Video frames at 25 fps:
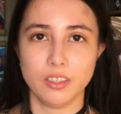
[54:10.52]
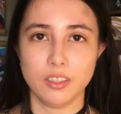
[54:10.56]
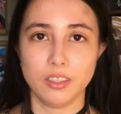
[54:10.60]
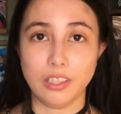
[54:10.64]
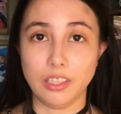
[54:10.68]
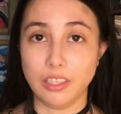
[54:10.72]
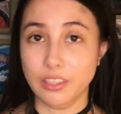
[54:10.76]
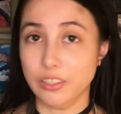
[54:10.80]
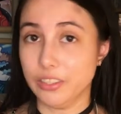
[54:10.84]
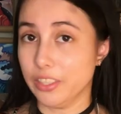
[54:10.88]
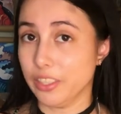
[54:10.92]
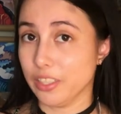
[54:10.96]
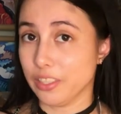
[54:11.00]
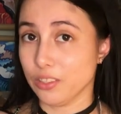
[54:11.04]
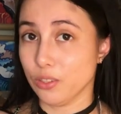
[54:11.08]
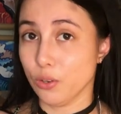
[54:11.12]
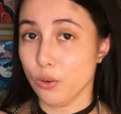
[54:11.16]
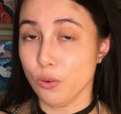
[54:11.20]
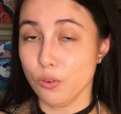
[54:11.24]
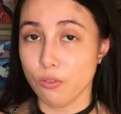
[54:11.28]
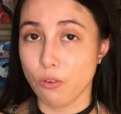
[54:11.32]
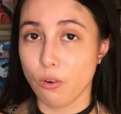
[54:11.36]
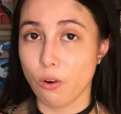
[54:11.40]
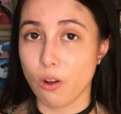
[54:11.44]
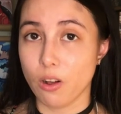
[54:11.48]
So yes,
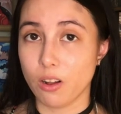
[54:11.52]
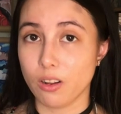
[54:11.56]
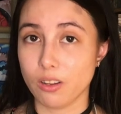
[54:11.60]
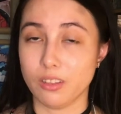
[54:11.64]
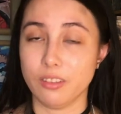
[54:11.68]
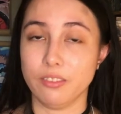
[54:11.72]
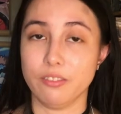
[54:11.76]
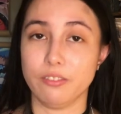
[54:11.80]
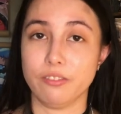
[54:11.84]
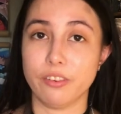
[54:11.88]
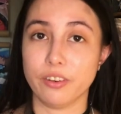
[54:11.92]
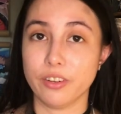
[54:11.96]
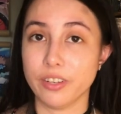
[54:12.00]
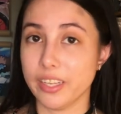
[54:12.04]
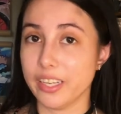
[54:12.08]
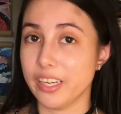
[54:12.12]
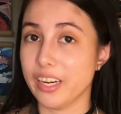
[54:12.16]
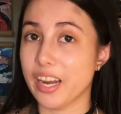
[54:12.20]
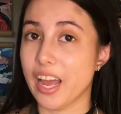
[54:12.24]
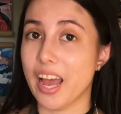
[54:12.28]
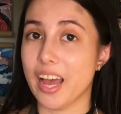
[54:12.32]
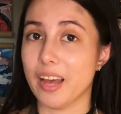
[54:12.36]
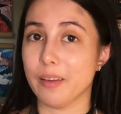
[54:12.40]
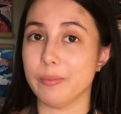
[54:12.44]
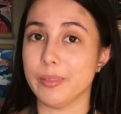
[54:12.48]
overall, very
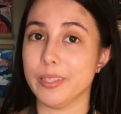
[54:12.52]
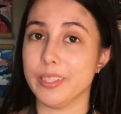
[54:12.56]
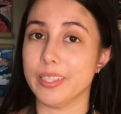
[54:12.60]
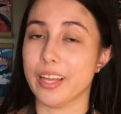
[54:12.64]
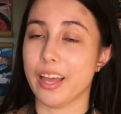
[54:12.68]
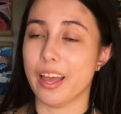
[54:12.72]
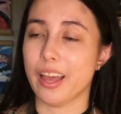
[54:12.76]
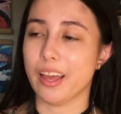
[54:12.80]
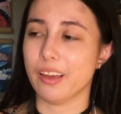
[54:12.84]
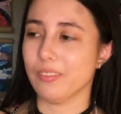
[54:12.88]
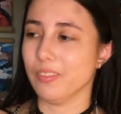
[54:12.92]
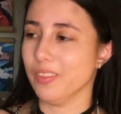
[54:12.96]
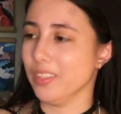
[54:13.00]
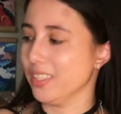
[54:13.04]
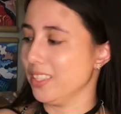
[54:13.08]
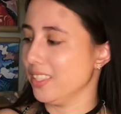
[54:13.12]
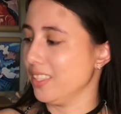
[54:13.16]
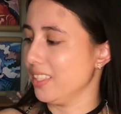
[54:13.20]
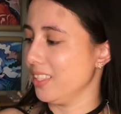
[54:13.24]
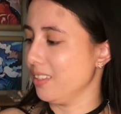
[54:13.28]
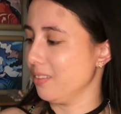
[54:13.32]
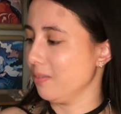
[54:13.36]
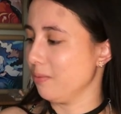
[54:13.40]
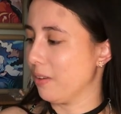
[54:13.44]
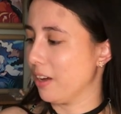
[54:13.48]
happy to have this
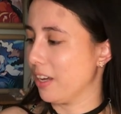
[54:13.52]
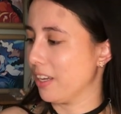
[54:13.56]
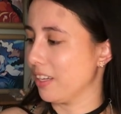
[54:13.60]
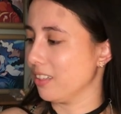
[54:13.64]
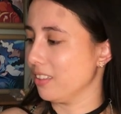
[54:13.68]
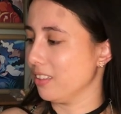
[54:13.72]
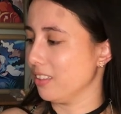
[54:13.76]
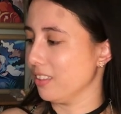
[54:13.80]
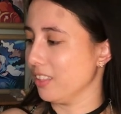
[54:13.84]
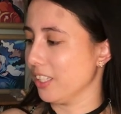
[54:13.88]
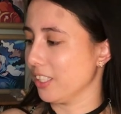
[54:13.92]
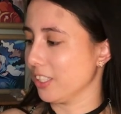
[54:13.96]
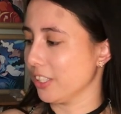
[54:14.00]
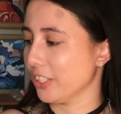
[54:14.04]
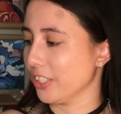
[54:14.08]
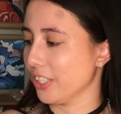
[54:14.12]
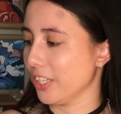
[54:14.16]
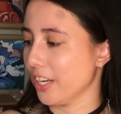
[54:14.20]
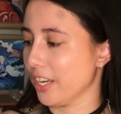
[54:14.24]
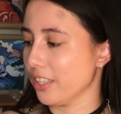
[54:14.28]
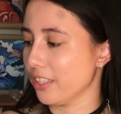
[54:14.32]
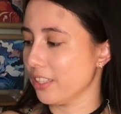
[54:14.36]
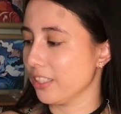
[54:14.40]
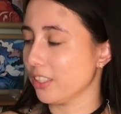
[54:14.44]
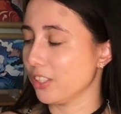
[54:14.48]
in my collection.
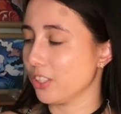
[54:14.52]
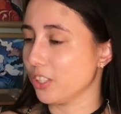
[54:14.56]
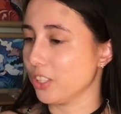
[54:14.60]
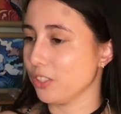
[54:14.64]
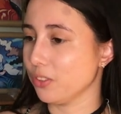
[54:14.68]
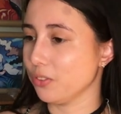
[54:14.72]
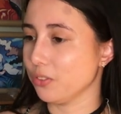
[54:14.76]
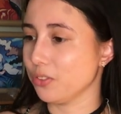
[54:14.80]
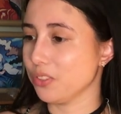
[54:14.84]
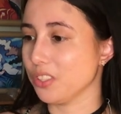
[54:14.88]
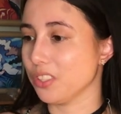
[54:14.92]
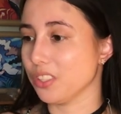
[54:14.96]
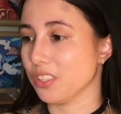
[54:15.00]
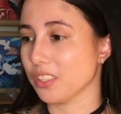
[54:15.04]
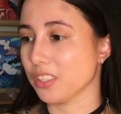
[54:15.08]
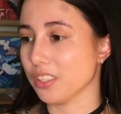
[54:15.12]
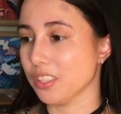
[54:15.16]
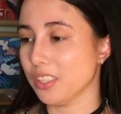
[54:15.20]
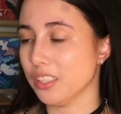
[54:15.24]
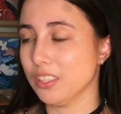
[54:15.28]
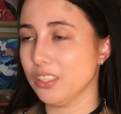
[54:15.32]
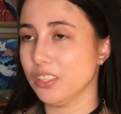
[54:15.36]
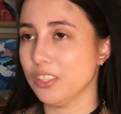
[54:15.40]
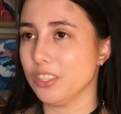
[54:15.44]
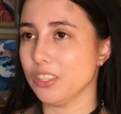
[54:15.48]
I think she will look,
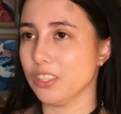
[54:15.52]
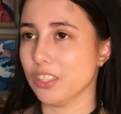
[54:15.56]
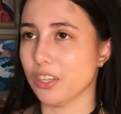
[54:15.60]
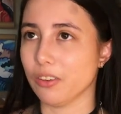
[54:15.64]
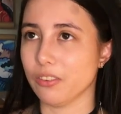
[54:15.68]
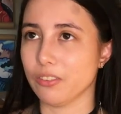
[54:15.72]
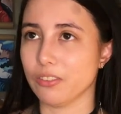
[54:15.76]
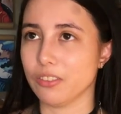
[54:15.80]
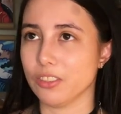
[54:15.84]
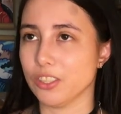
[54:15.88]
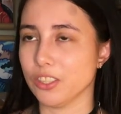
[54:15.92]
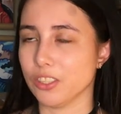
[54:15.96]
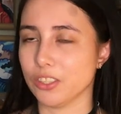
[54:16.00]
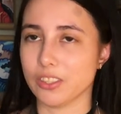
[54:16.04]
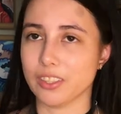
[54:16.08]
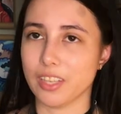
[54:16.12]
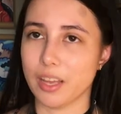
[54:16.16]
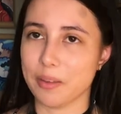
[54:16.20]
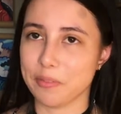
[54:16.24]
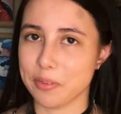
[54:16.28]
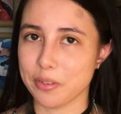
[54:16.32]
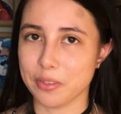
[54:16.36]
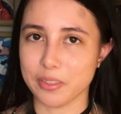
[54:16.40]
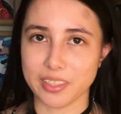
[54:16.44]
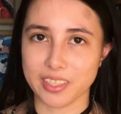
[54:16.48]
you know, she looks
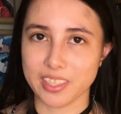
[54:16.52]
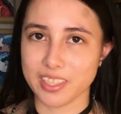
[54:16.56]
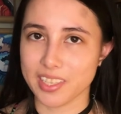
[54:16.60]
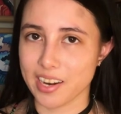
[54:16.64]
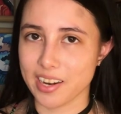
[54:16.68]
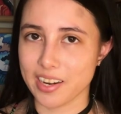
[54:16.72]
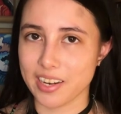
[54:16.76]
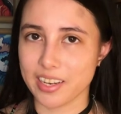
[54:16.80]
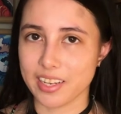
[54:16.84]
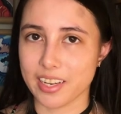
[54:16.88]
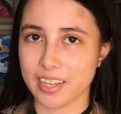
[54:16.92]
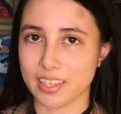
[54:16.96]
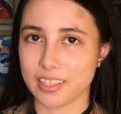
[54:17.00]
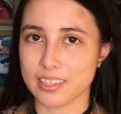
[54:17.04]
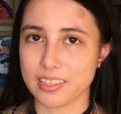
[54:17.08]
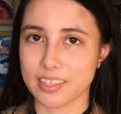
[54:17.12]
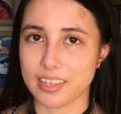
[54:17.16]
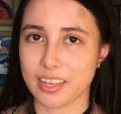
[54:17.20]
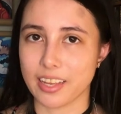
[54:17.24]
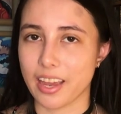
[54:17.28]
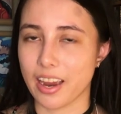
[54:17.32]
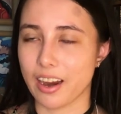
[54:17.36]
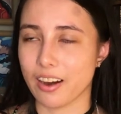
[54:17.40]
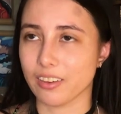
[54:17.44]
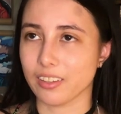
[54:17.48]
absolutely stunning next to
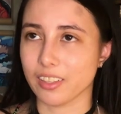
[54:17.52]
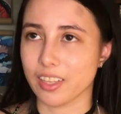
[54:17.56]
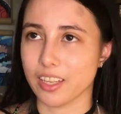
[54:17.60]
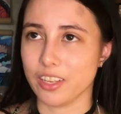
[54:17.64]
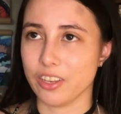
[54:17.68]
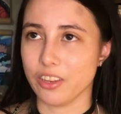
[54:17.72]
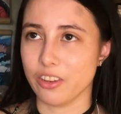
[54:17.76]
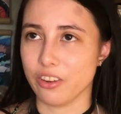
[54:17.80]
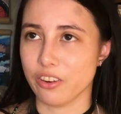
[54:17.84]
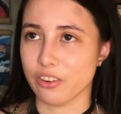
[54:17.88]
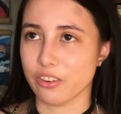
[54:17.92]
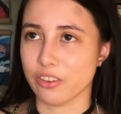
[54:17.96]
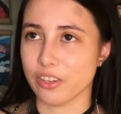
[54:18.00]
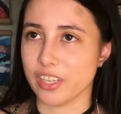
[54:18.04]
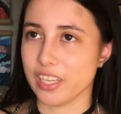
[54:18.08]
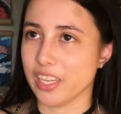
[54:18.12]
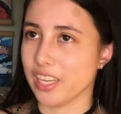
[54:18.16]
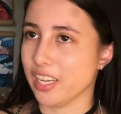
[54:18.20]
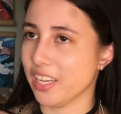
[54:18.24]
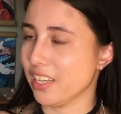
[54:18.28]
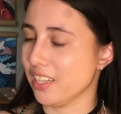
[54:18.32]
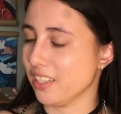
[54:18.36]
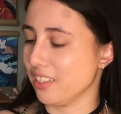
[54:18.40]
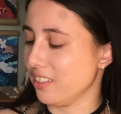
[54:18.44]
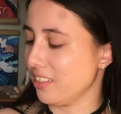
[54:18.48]
Caroline Yuri,
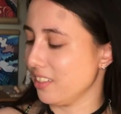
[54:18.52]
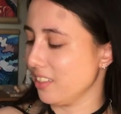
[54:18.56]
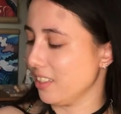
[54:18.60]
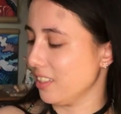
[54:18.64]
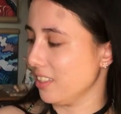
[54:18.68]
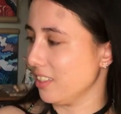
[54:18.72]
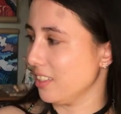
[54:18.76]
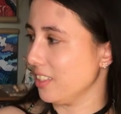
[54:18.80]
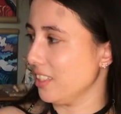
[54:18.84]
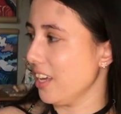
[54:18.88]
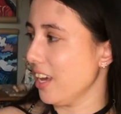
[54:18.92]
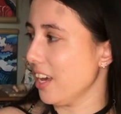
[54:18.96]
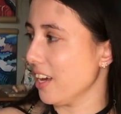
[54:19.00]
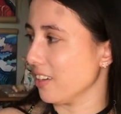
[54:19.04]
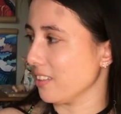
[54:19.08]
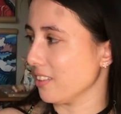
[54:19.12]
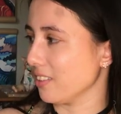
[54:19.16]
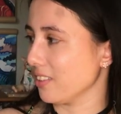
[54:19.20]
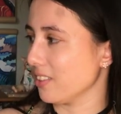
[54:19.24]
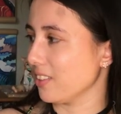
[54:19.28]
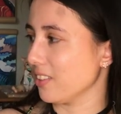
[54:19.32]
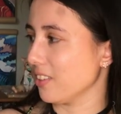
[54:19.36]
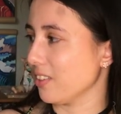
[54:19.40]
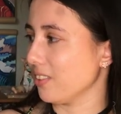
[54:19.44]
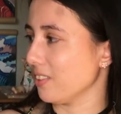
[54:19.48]
and yeah,
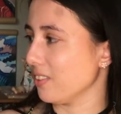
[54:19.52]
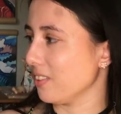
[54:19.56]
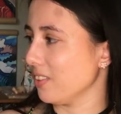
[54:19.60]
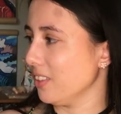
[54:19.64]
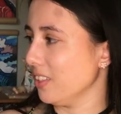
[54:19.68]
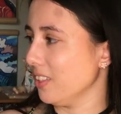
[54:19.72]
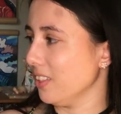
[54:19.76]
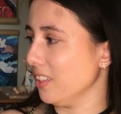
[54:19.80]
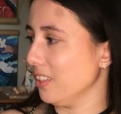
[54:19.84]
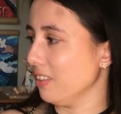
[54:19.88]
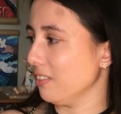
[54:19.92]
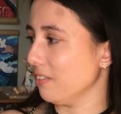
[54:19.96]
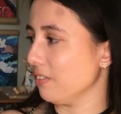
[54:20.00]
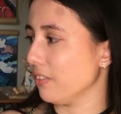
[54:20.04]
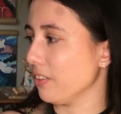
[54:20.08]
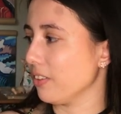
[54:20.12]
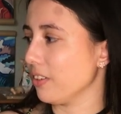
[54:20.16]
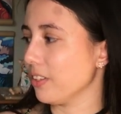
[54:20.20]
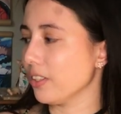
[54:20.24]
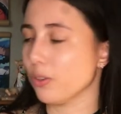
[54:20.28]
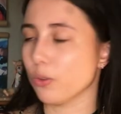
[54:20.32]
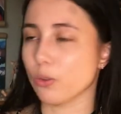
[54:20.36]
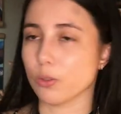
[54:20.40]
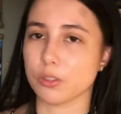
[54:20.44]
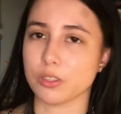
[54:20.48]
so
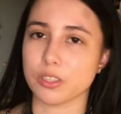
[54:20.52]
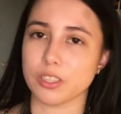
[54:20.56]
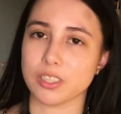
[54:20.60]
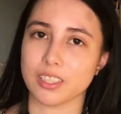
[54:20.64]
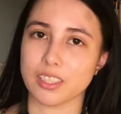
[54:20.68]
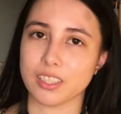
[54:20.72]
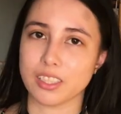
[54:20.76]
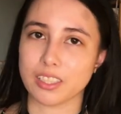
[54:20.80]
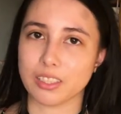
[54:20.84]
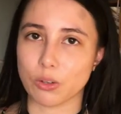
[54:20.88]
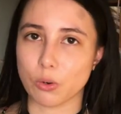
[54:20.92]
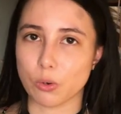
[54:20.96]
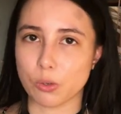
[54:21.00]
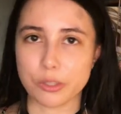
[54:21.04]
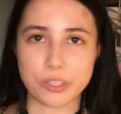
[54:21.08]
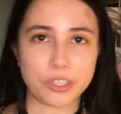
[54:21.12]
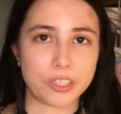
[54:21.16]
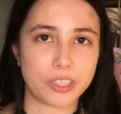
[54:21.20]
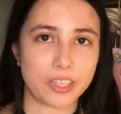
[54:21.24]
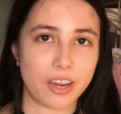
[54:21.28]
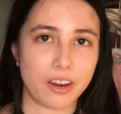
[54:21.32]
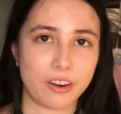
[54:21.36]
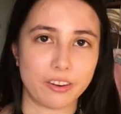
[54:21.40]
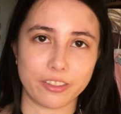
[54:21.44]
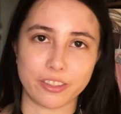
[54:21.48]
very gorgeous, gorgeous
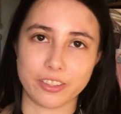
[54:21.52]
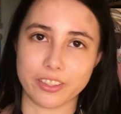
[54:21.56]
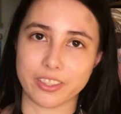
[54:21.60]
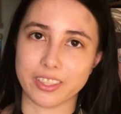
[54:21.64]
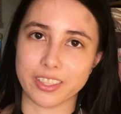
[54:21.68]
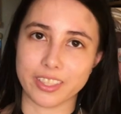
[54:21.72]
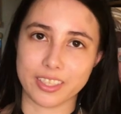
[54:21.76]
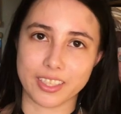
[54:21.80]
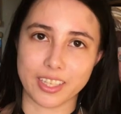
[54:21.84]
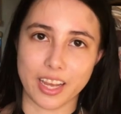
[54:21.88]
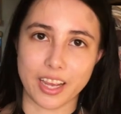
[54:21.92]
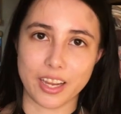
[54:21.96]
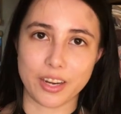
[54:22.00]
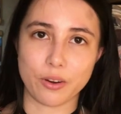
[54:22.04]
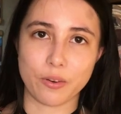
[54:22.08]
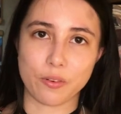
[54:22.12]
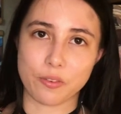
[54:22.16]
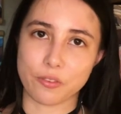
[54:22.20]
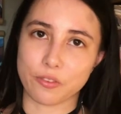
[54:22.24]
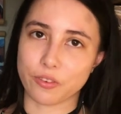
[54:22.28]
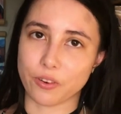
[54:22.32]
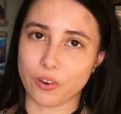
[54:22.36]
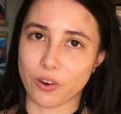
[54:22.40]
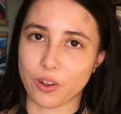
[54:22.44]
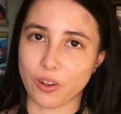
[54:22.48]
character design
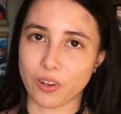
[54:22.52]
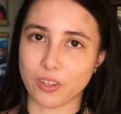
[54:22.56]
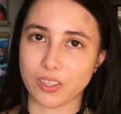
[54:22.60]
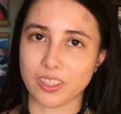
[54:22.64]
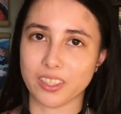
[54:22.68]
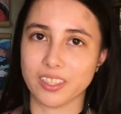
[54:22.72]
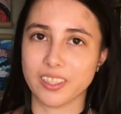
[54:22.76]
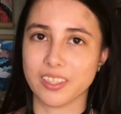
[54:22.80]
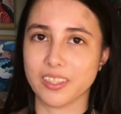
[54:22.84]
overall.